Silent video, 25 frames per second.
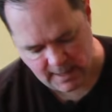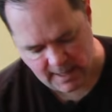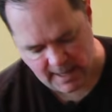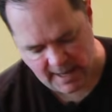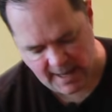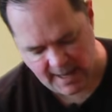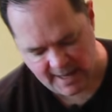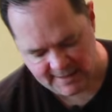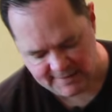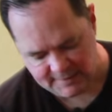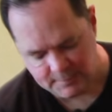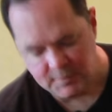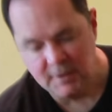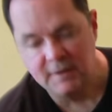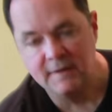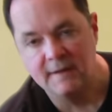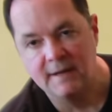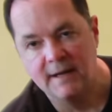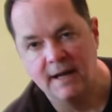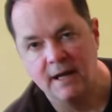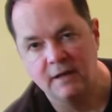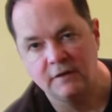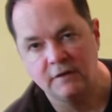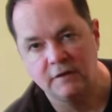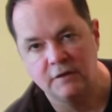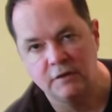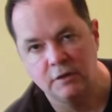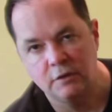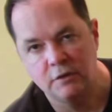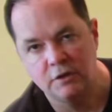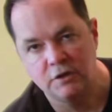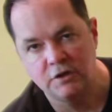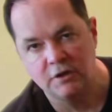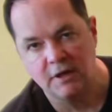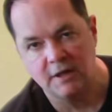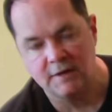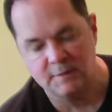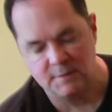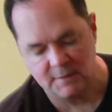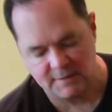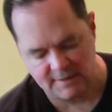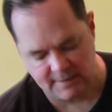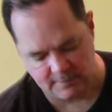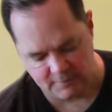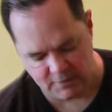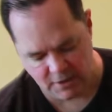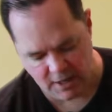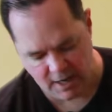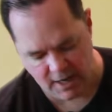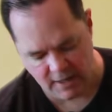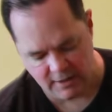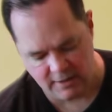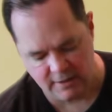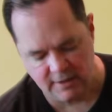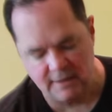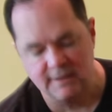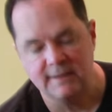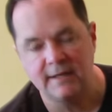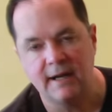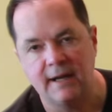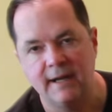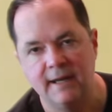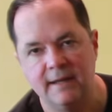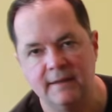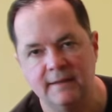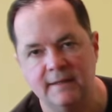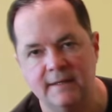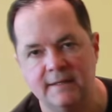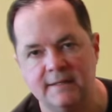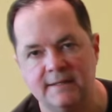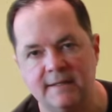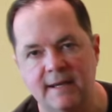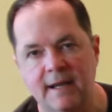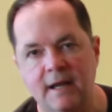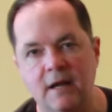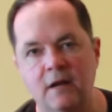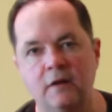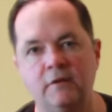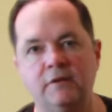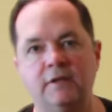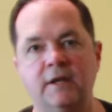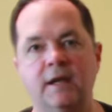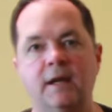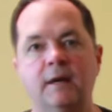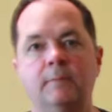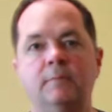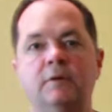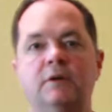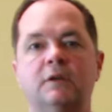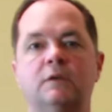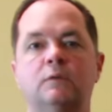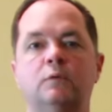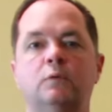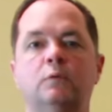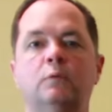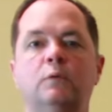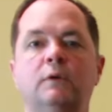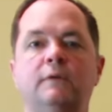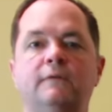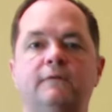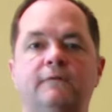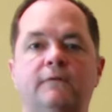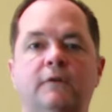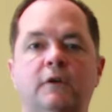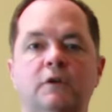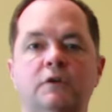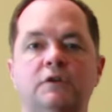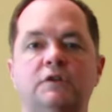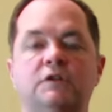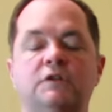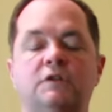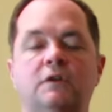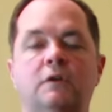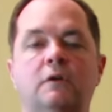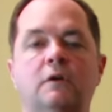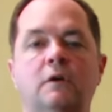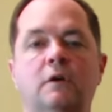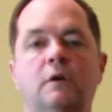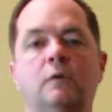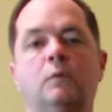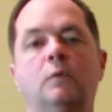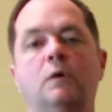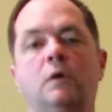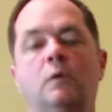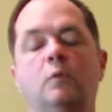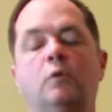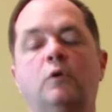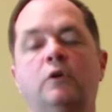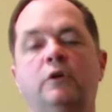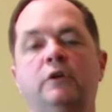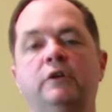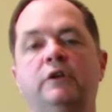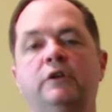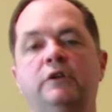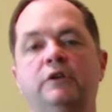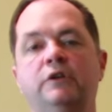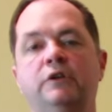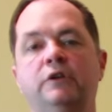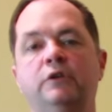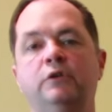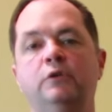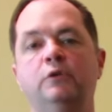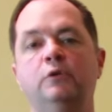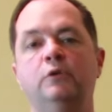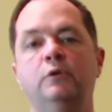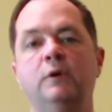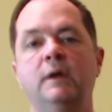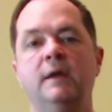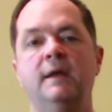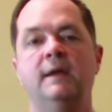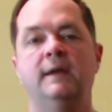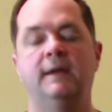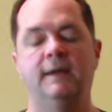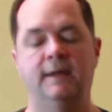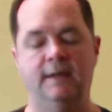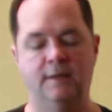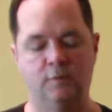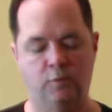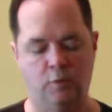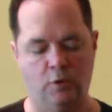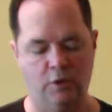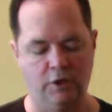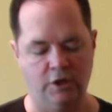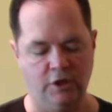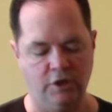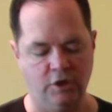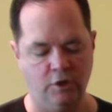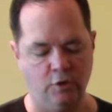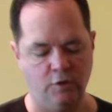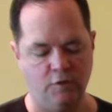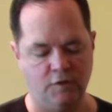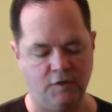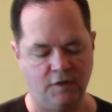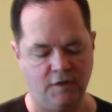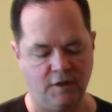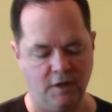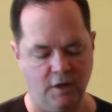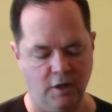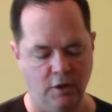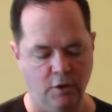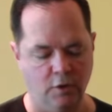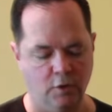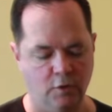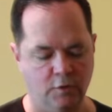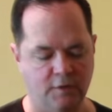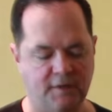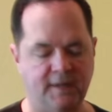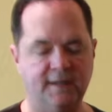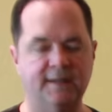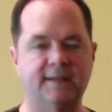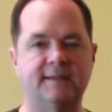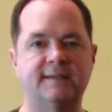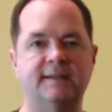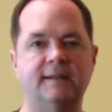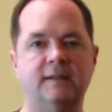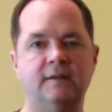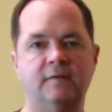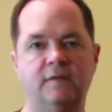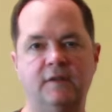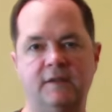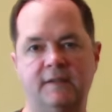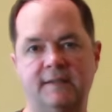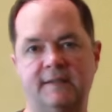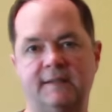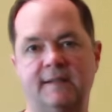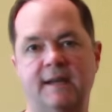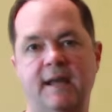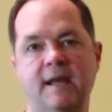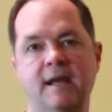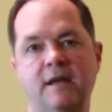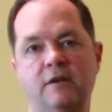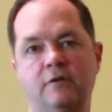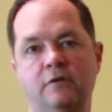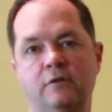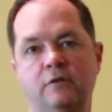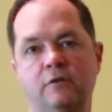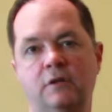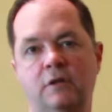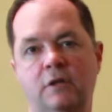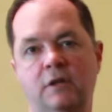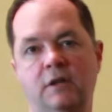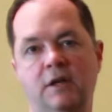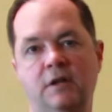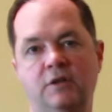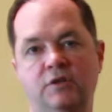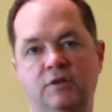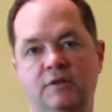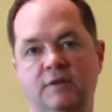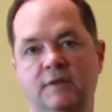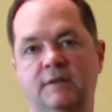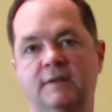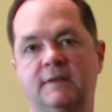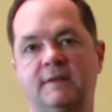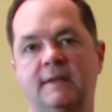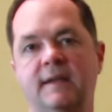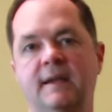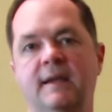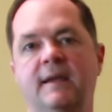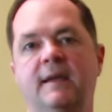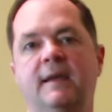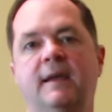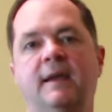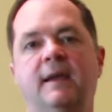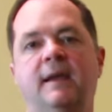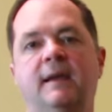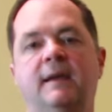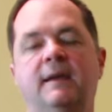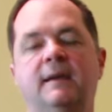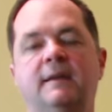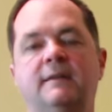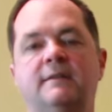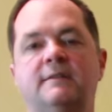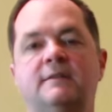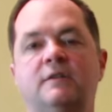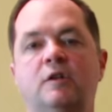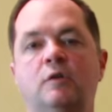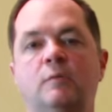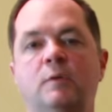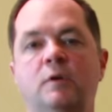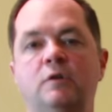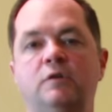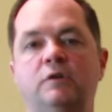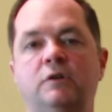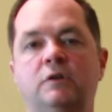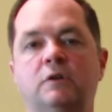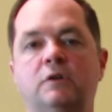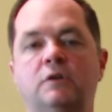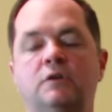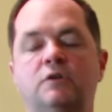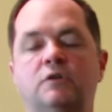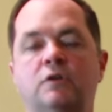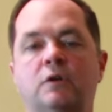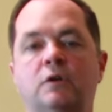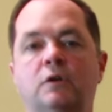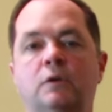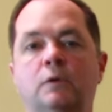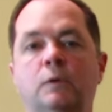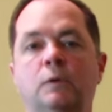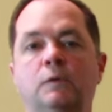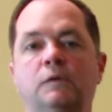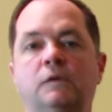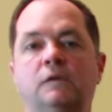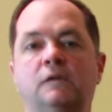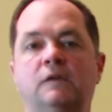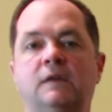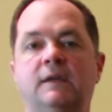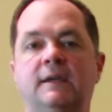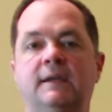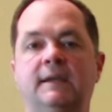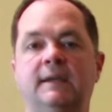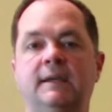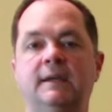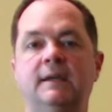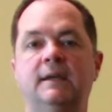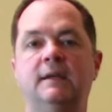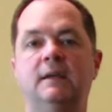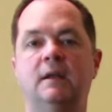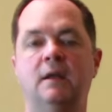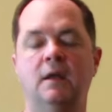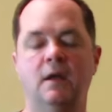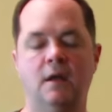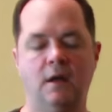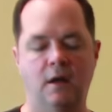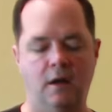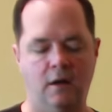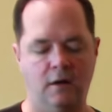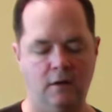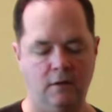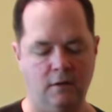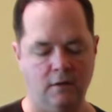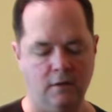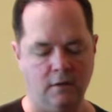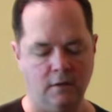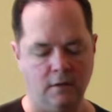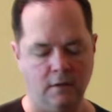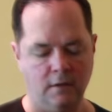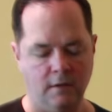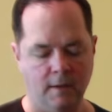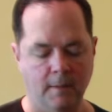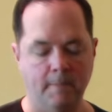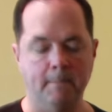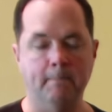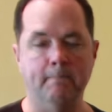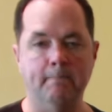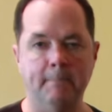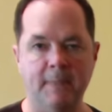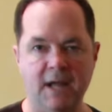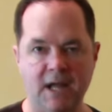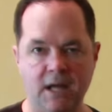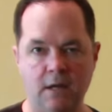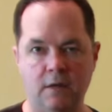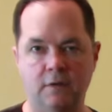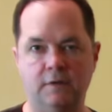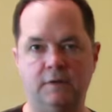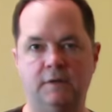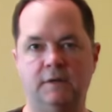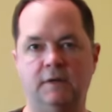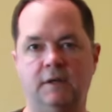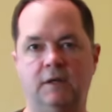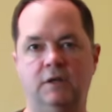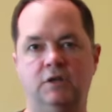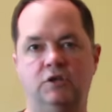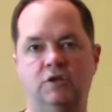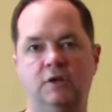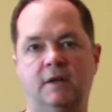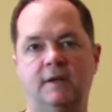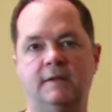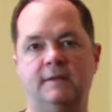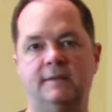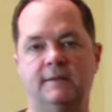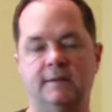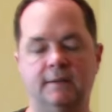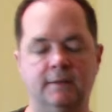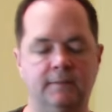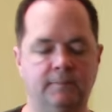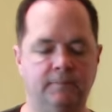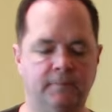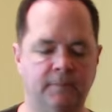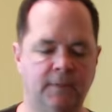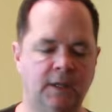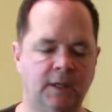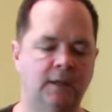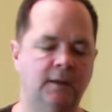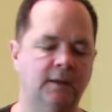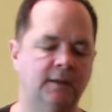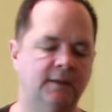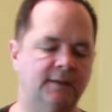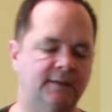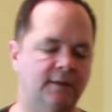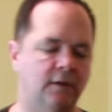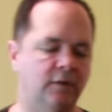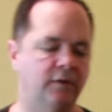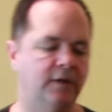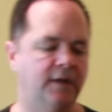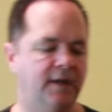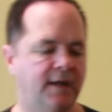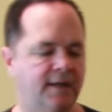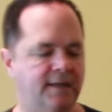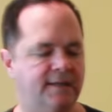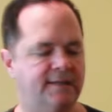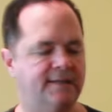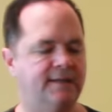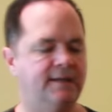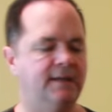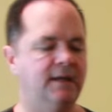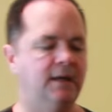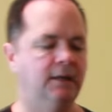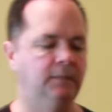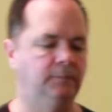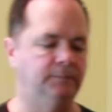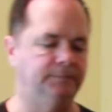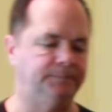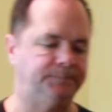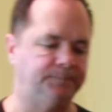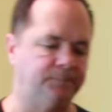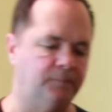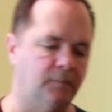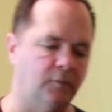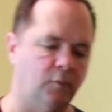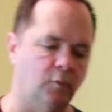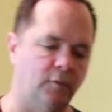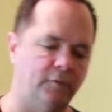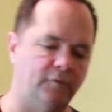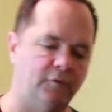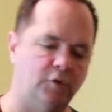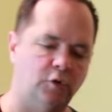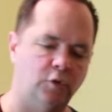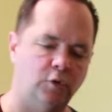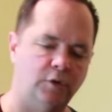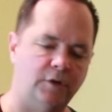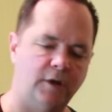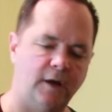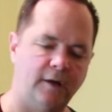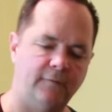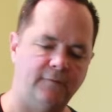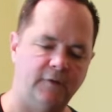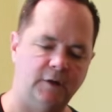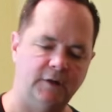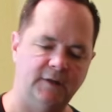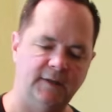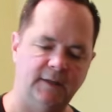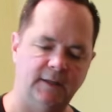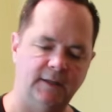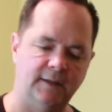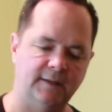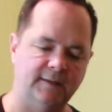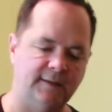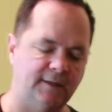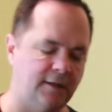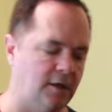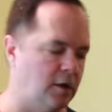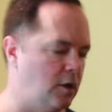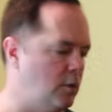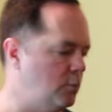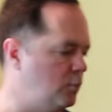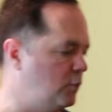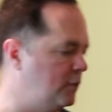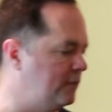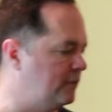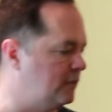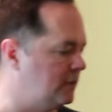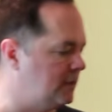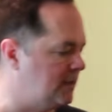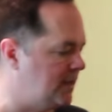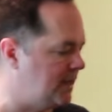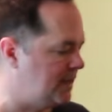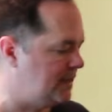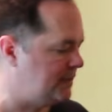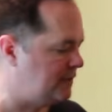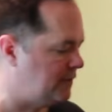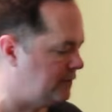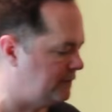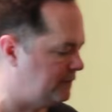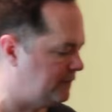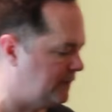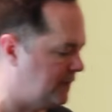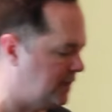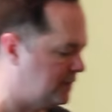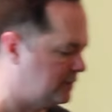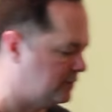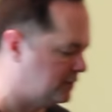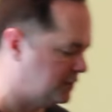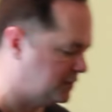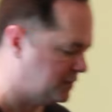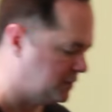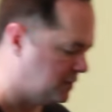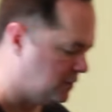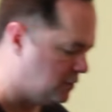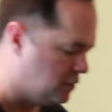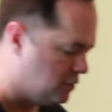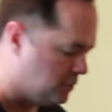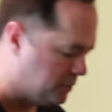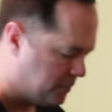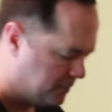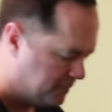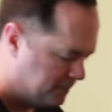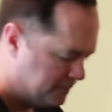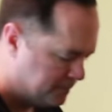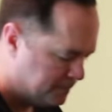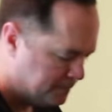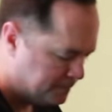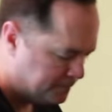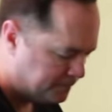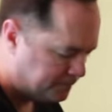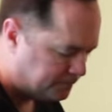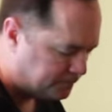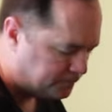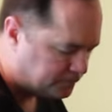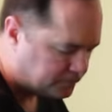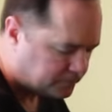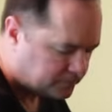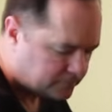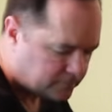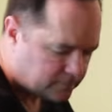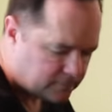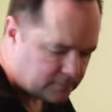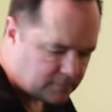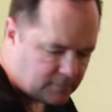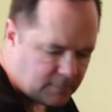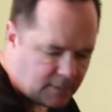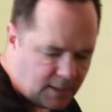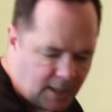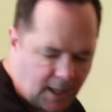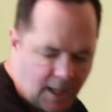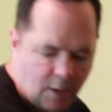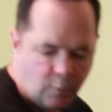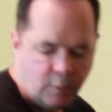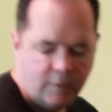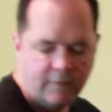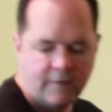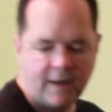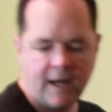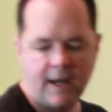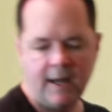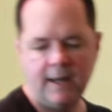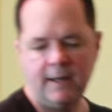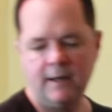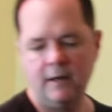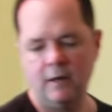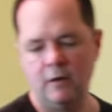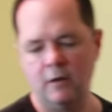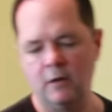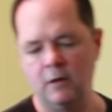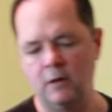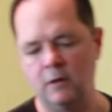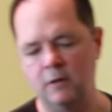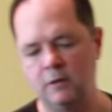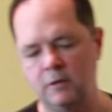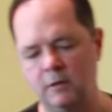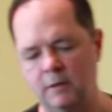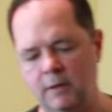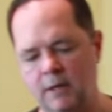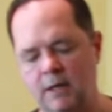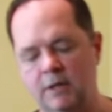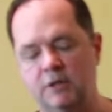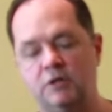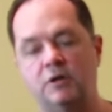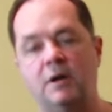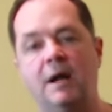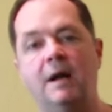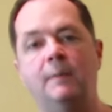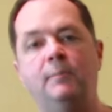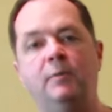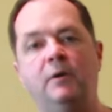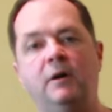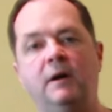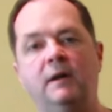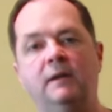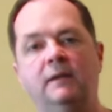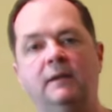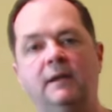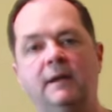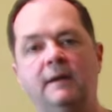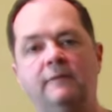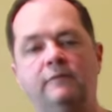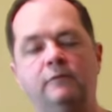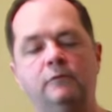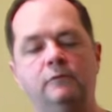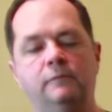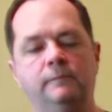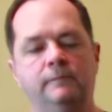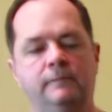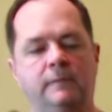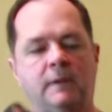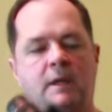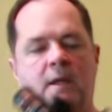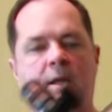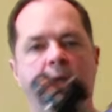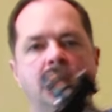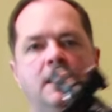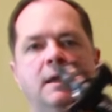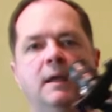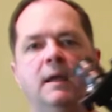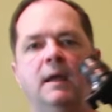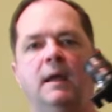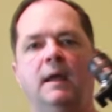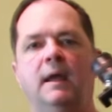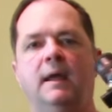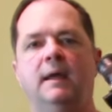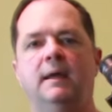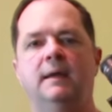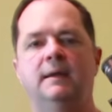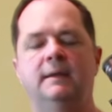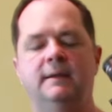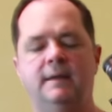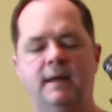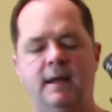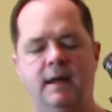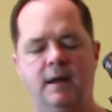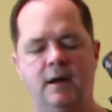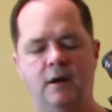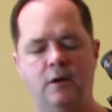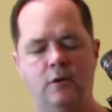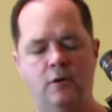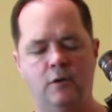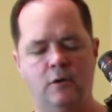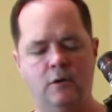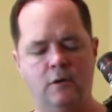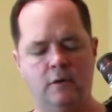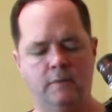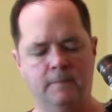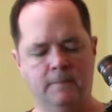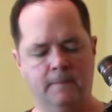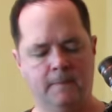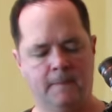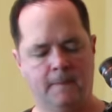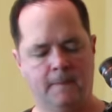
azimuth and altitude adjustments, I'm not going to tighten these down yet, because when we first start, what we're going to do is we're going to use those instead of the standard clutches and slow motion controls to get our mount adjusted. So the next step, we've cooled off our telescope, we've aligned our finder scope, and we've got our tripod level and our